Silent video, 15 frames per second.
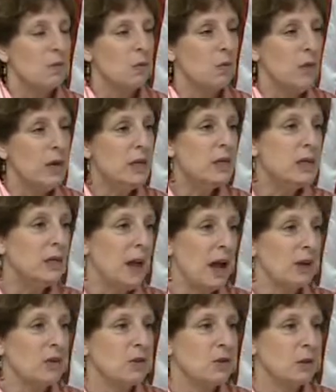we did
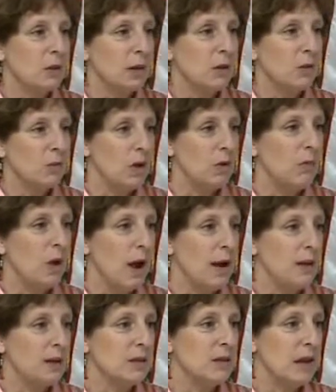actually
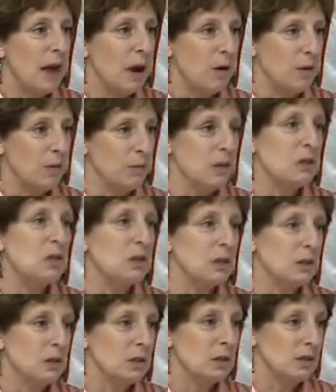rewrite our mission
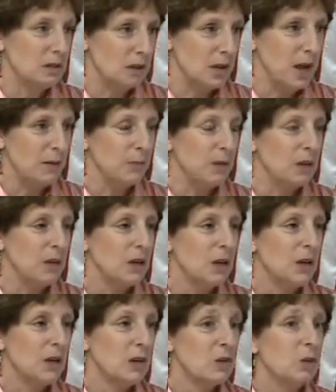statement
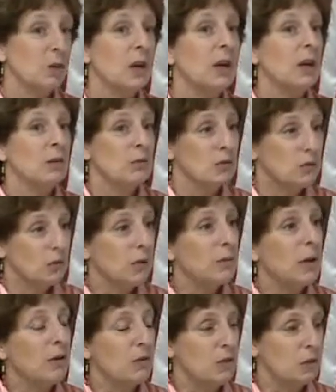it was during
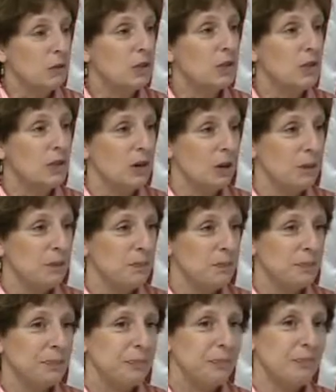my first year,
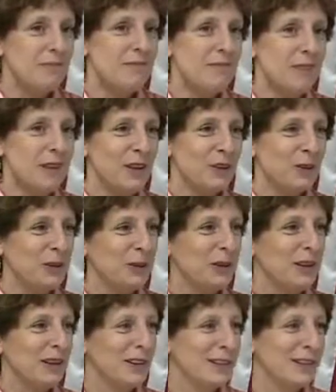to
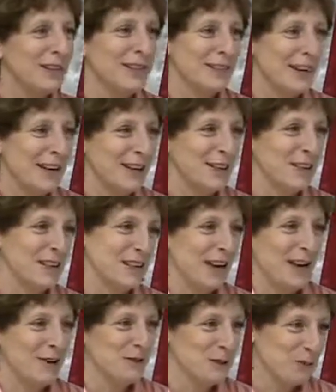it takes a
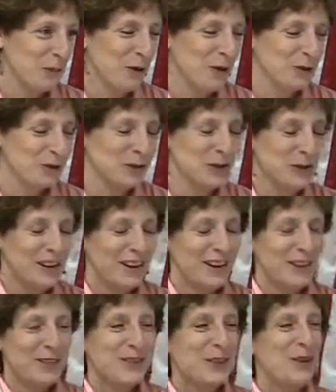town approach,
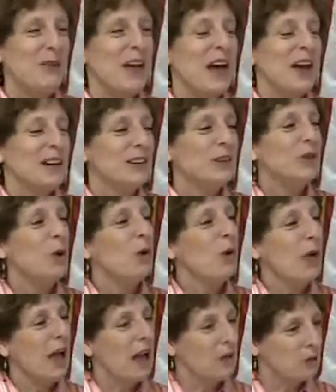so that, you know,
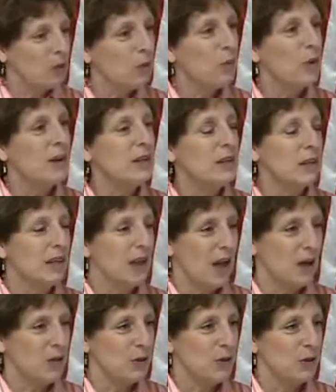everyone
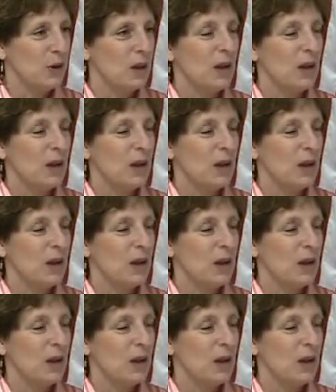together